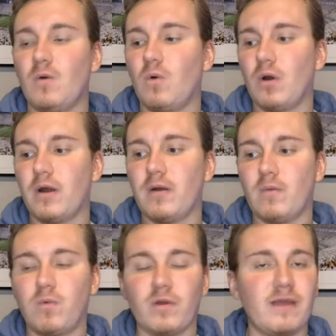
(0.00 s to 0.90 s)

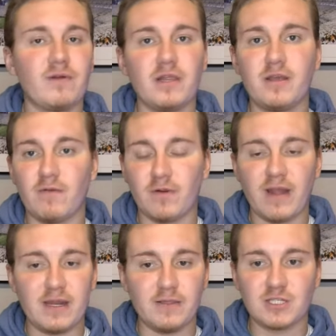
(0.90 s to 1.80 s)
Or were they really
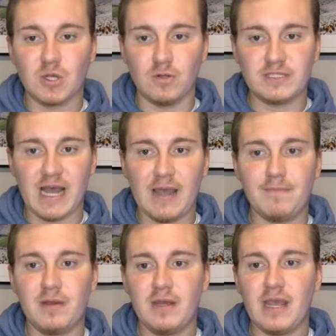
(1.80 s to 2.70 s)
overrated this whole time?